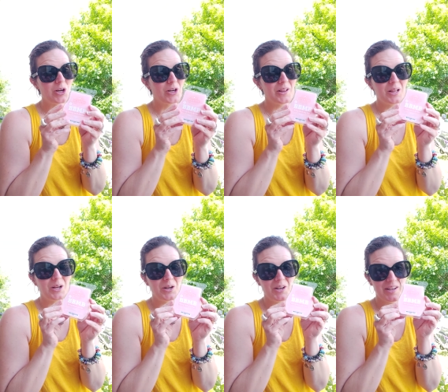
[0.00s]
gone
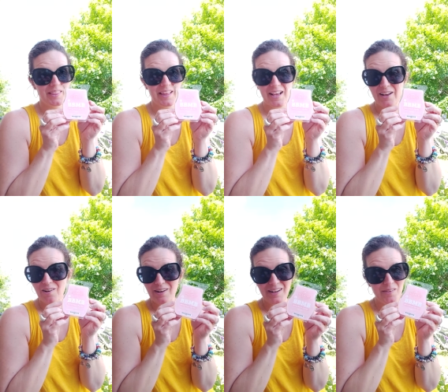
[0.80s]
long. Thank
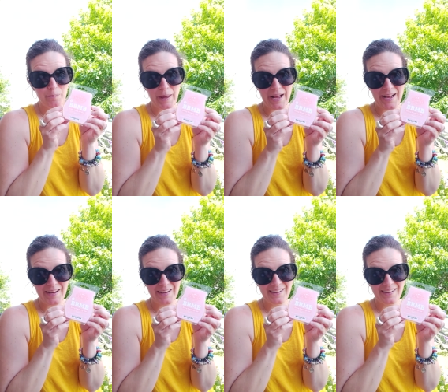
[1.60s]
God it's back